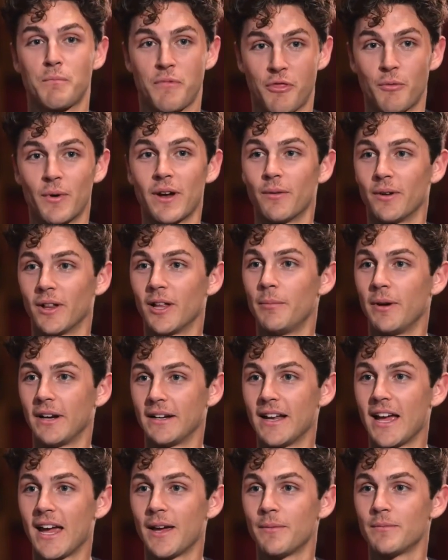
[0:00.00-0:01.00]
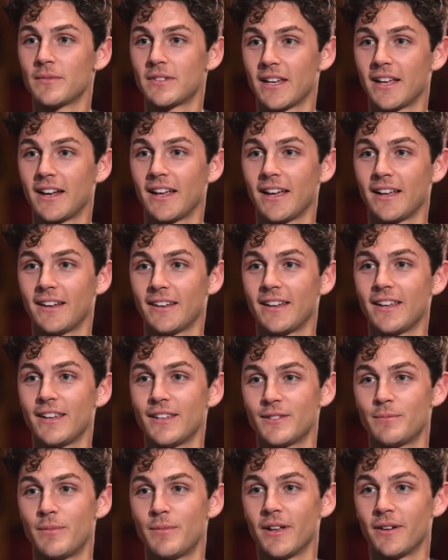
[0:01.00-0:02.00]
3 really big names in it, and
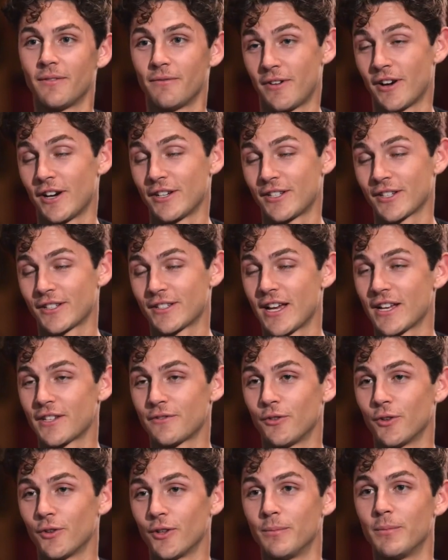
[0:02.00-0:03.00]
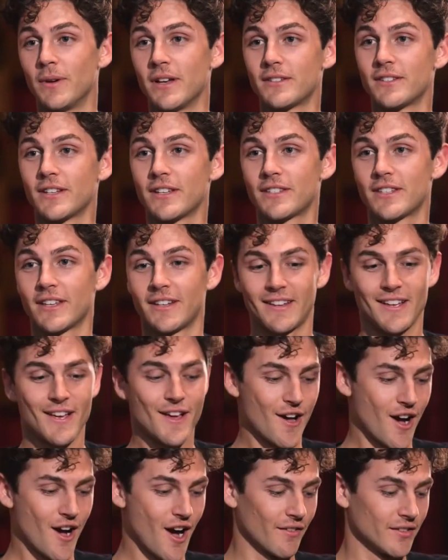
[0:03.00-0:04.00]
he's been very successful in business and
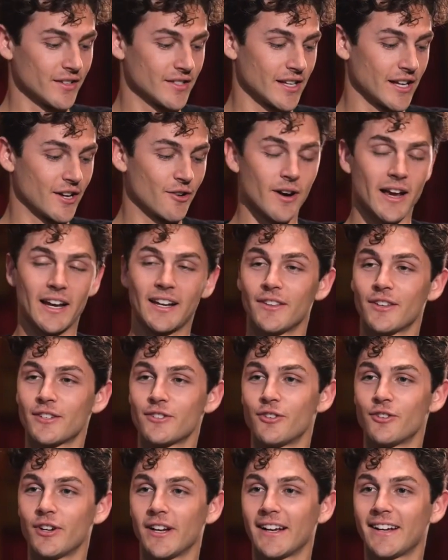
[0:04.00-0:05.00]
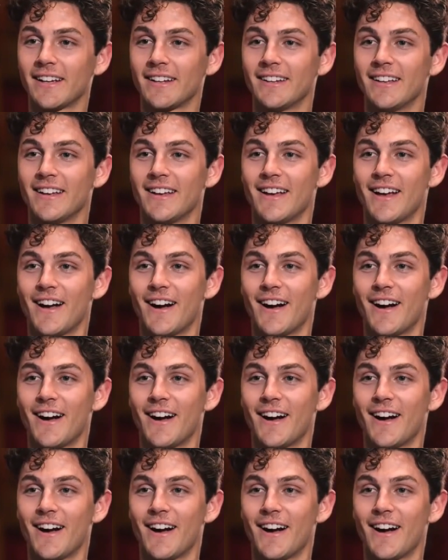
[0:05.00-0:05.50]
obviously creating this drink. And